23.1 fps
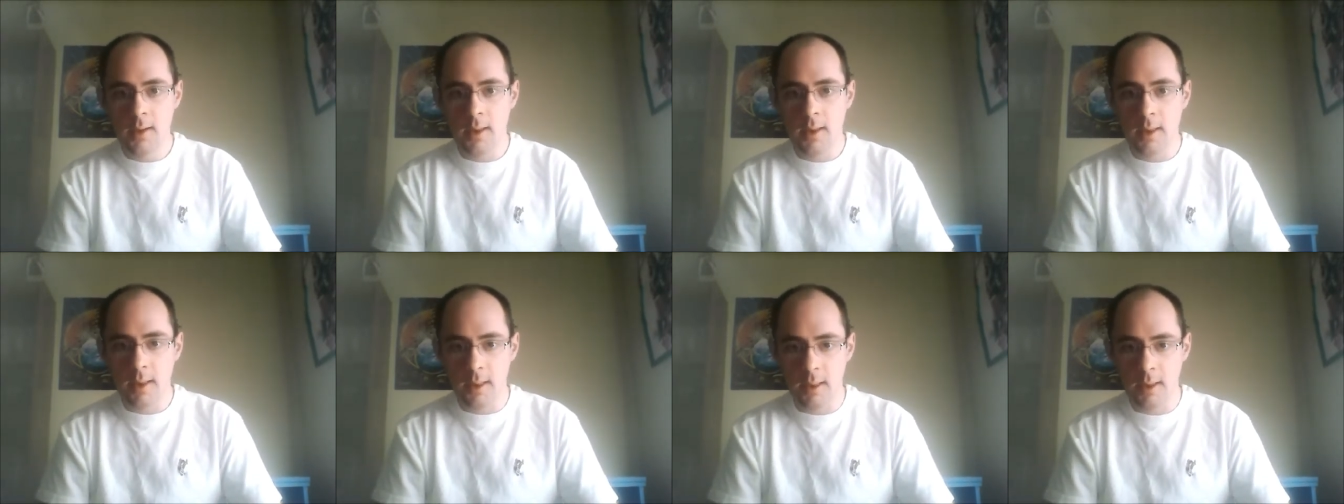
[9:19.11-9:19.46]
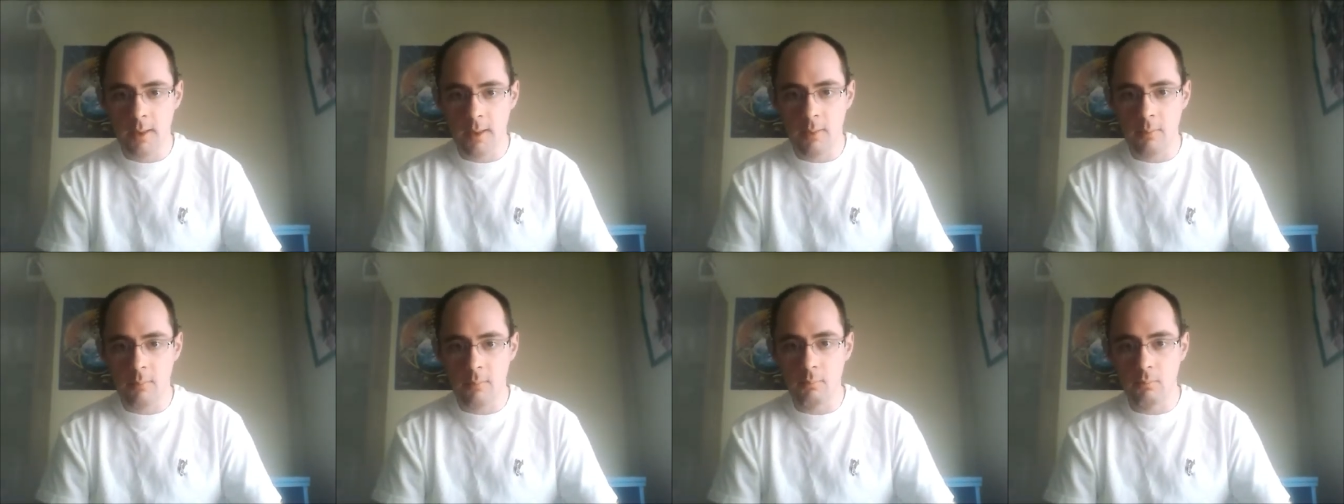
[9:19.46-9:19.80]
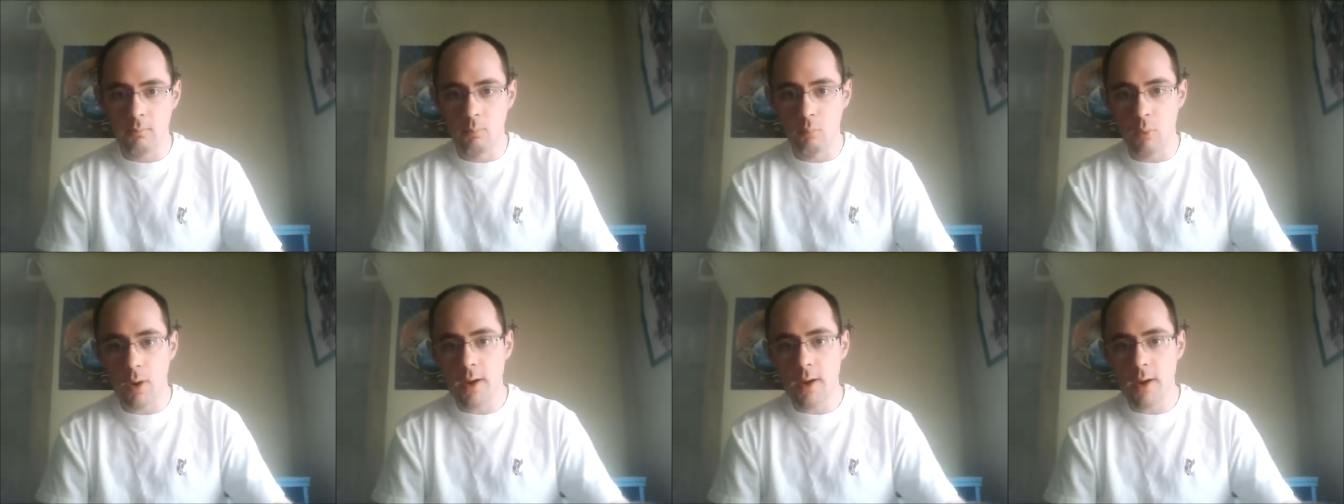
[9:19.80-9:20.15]

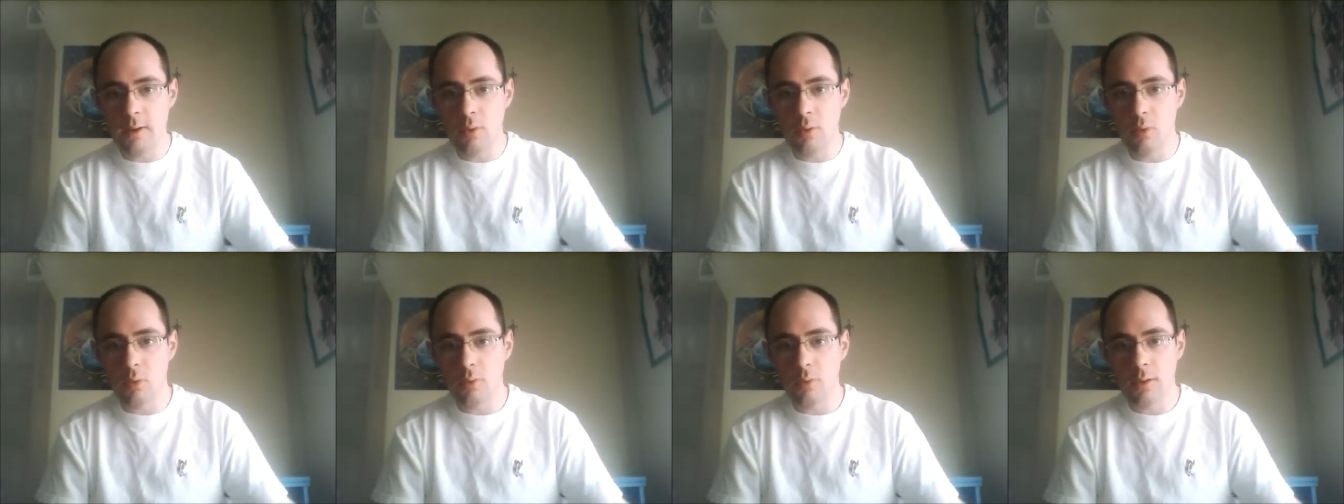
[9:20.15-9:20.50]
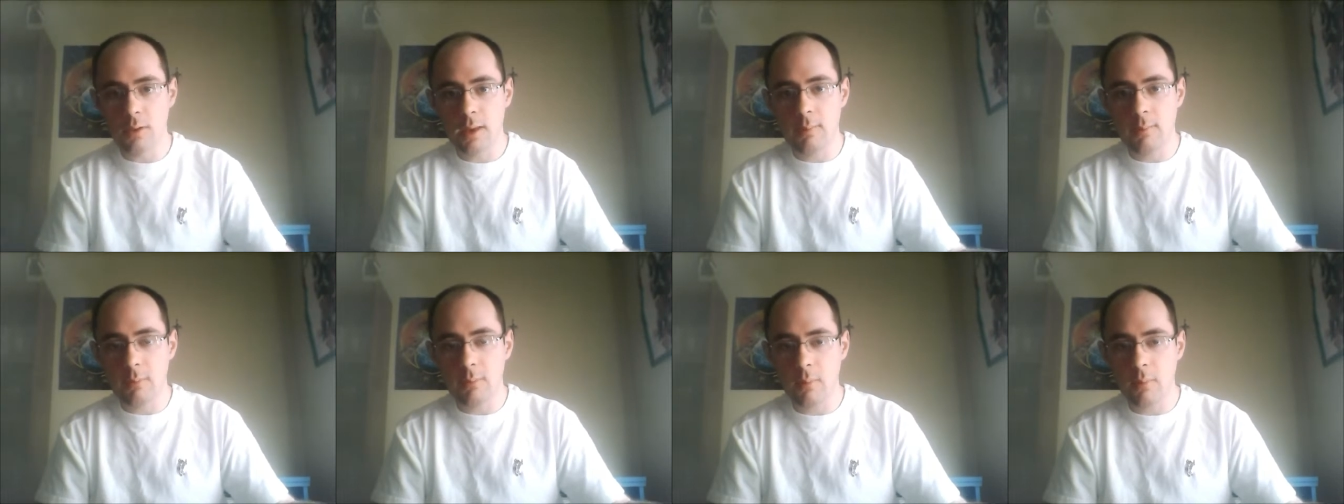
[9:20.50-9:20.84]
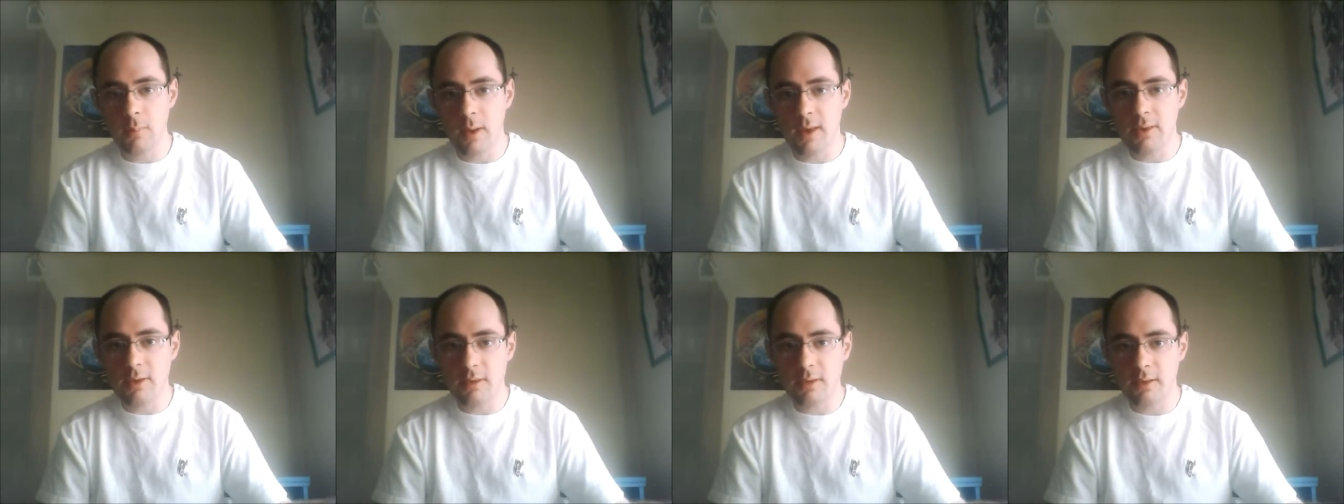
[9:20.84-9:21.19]
Randy Orton came out
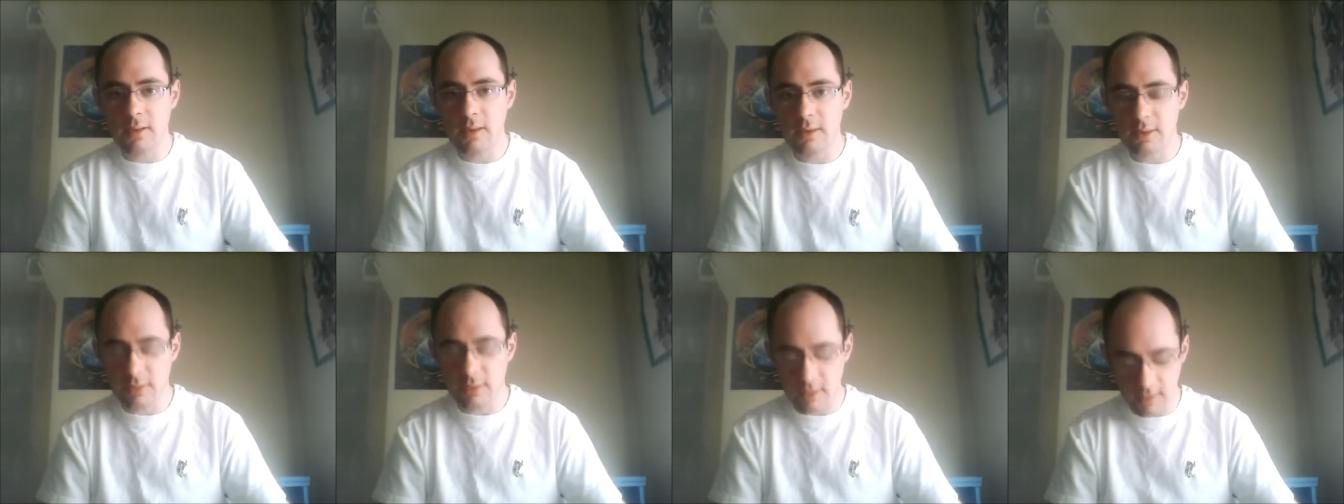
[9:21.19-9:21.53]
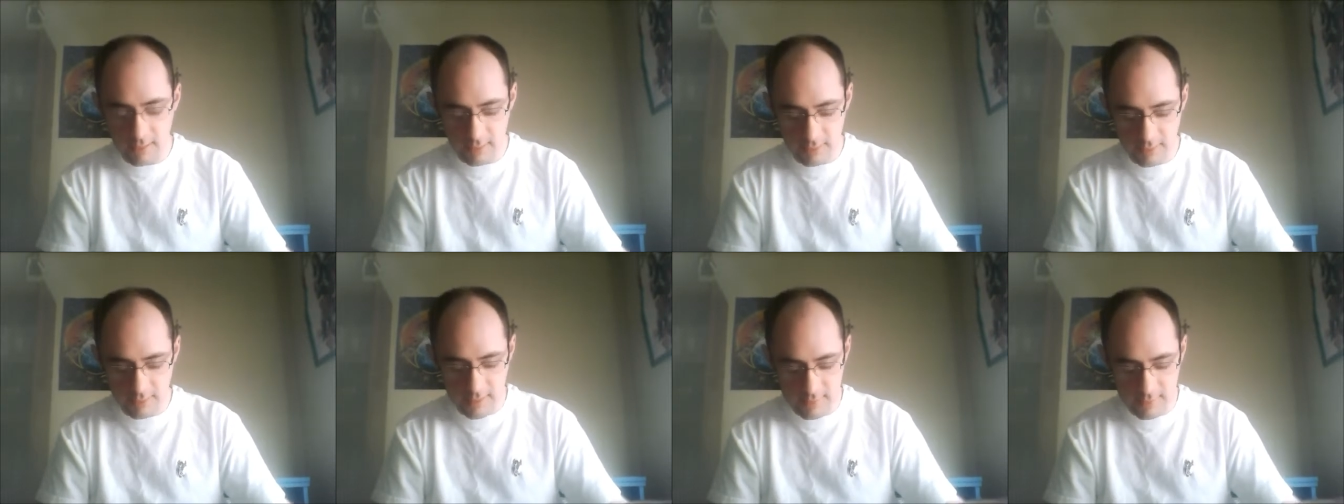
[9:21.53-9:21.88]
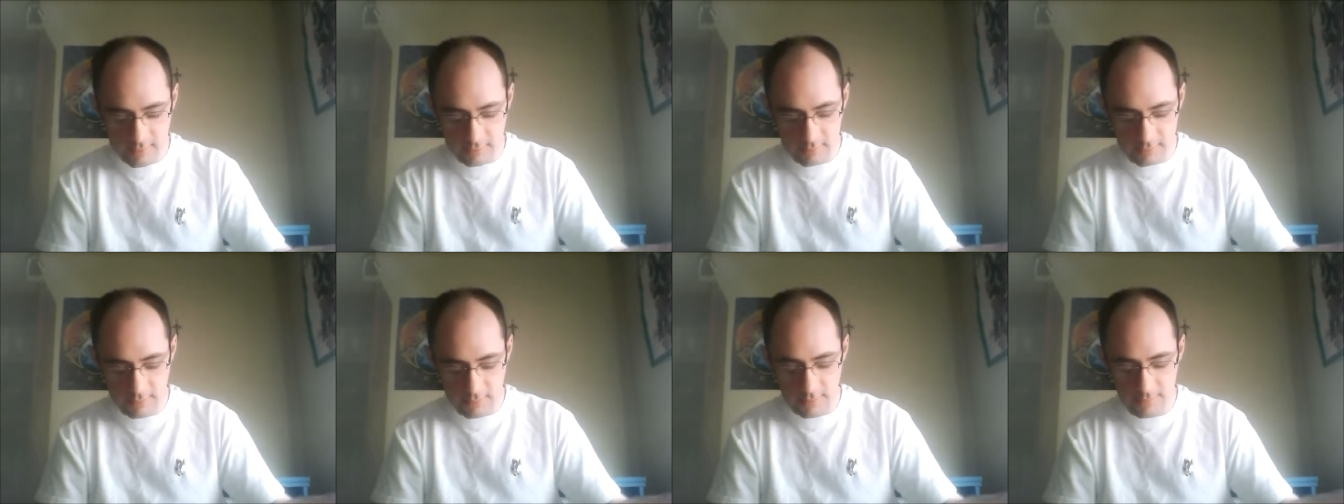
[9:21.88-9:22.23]
basically saying
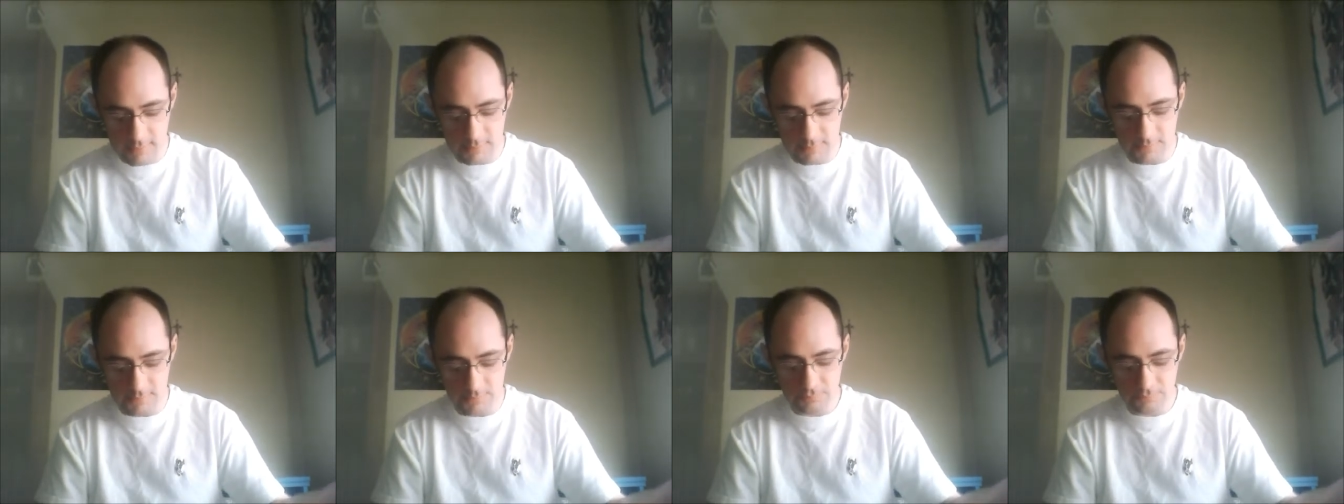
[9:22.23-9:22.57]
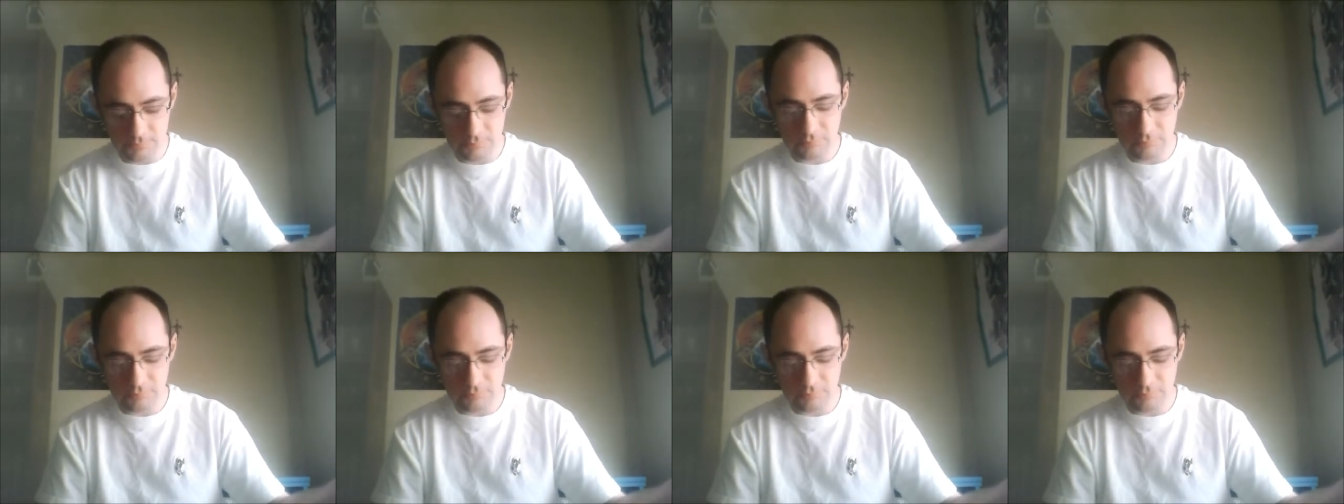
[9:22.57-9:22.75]
that